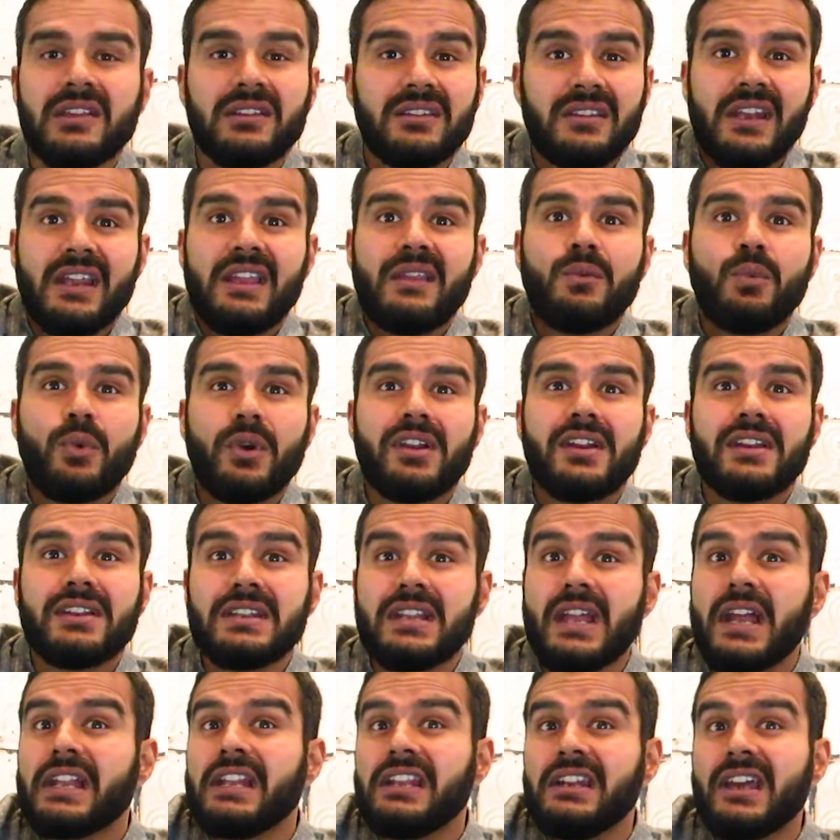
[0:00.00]
Today we're at
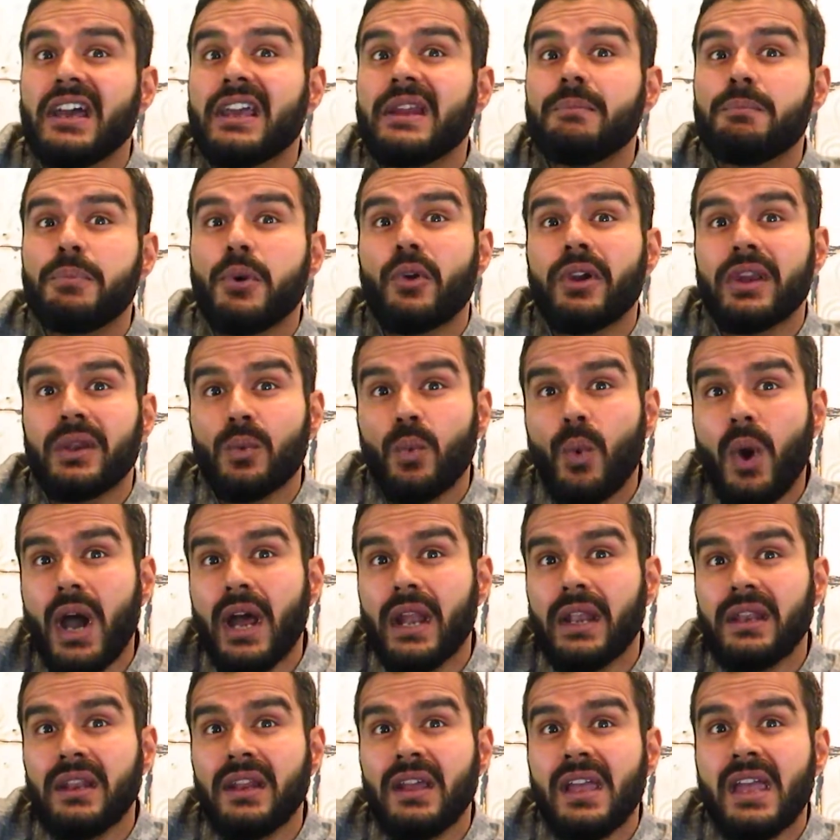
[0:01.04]

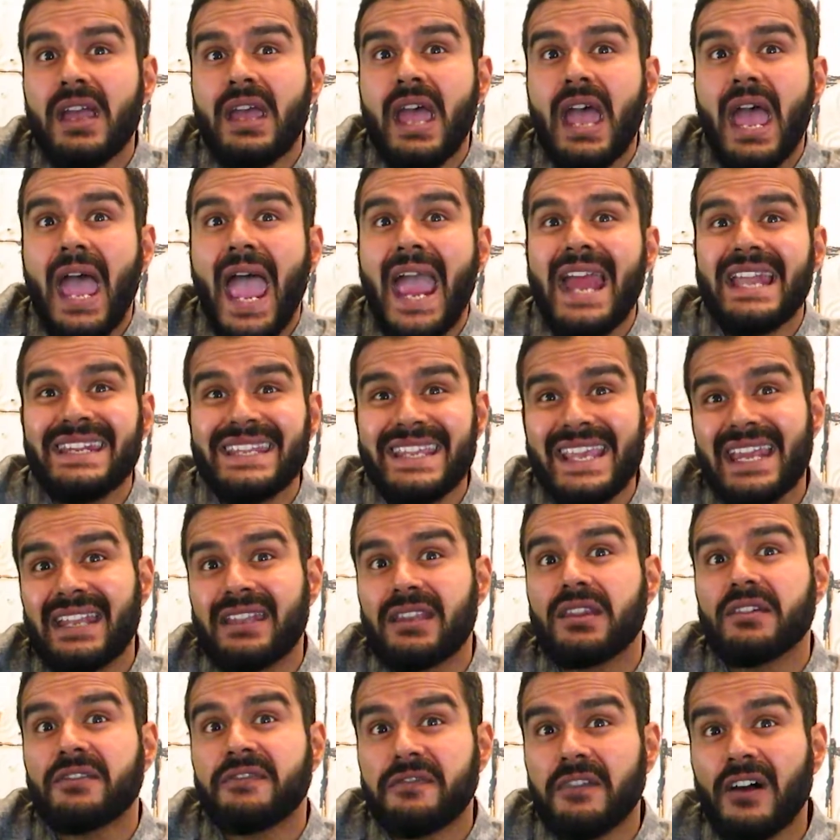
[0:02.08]
99.1, and
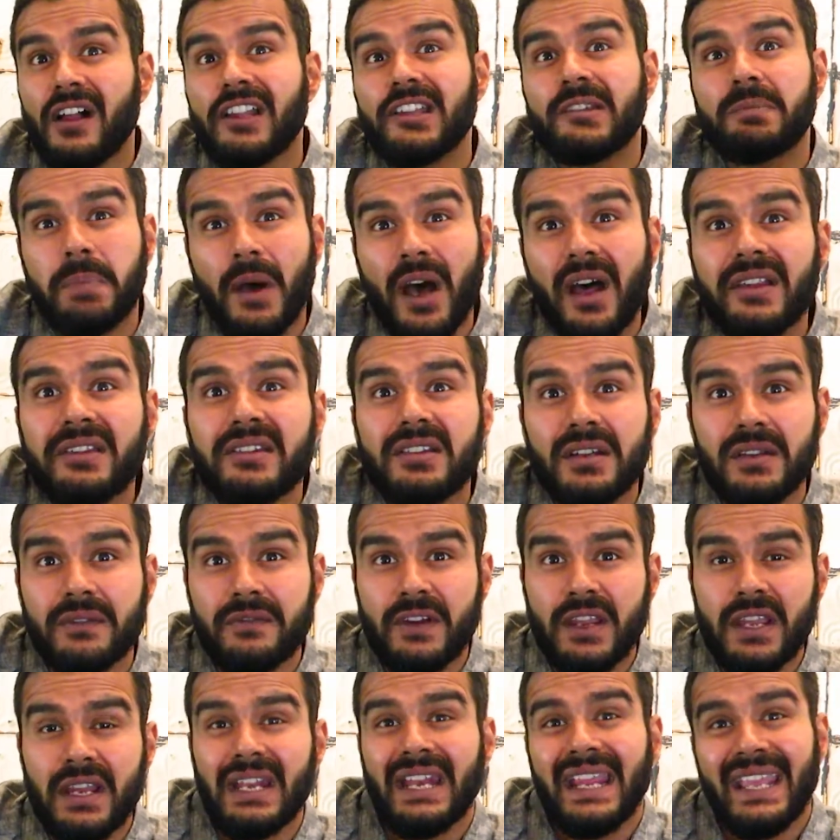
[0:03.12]
yet the false positive
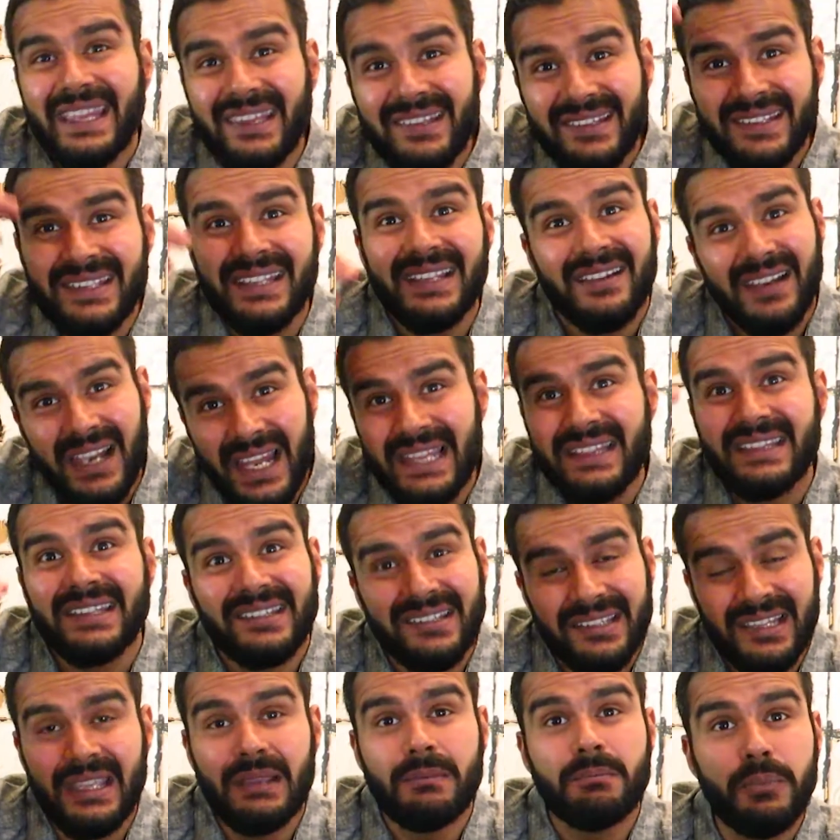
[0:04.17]
rate is still at the
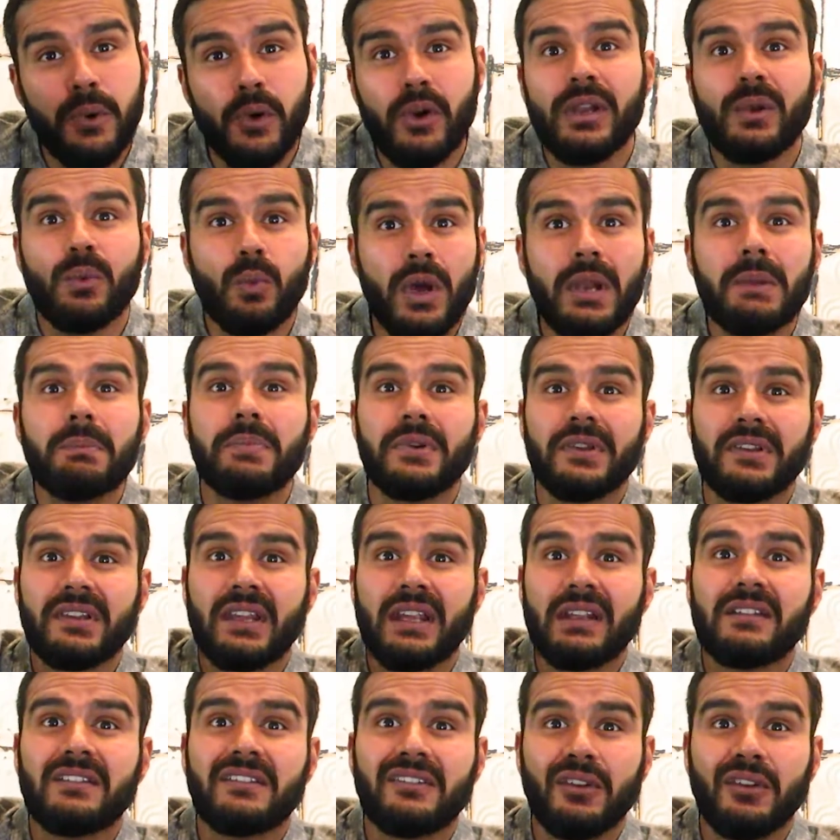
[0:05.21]
same 0.1%.